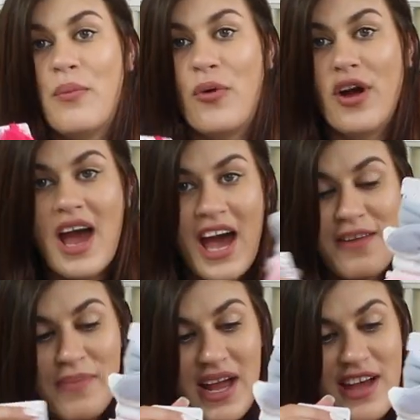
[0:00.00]
more
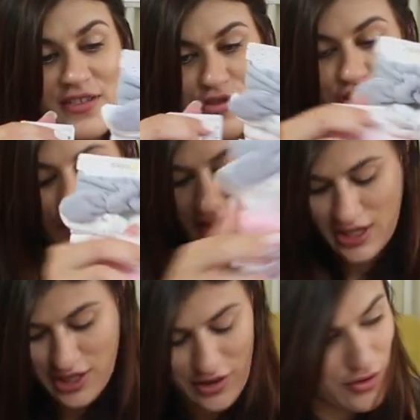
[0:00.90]
headbands, which are really
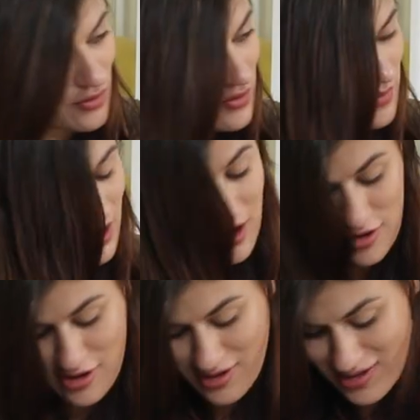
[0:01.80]
cute. Oh my
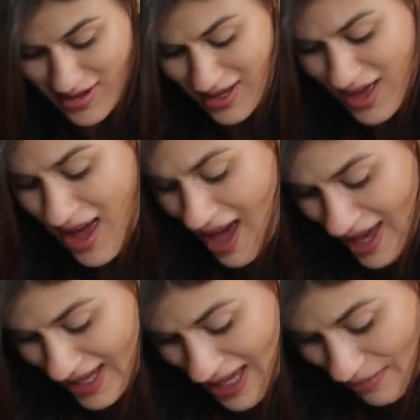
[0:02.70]
gosh,
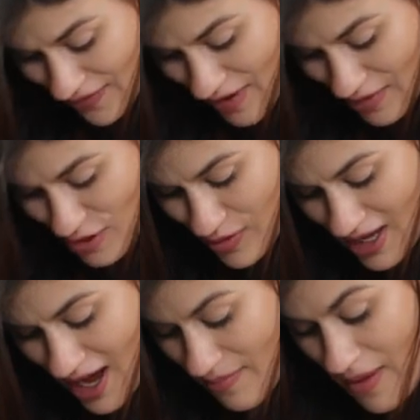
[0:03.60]
I can't believe how much we
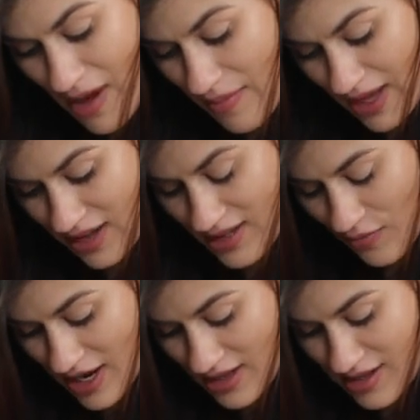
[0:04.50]
got. My mom, like I said,
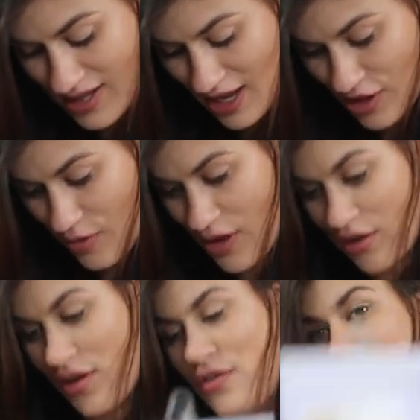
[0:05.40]
went insane to
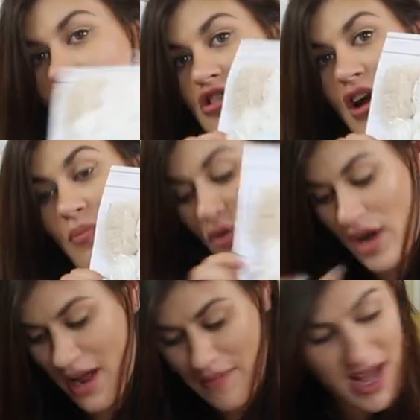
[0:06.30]
unclothes. She got more
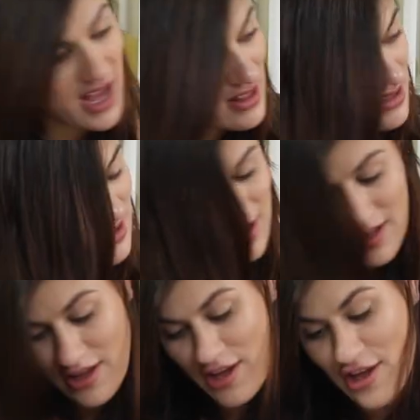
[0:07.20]
headbands.
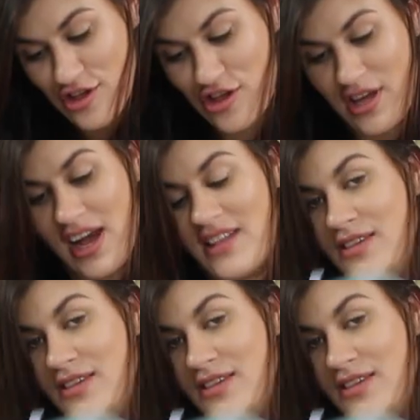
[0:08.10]
She got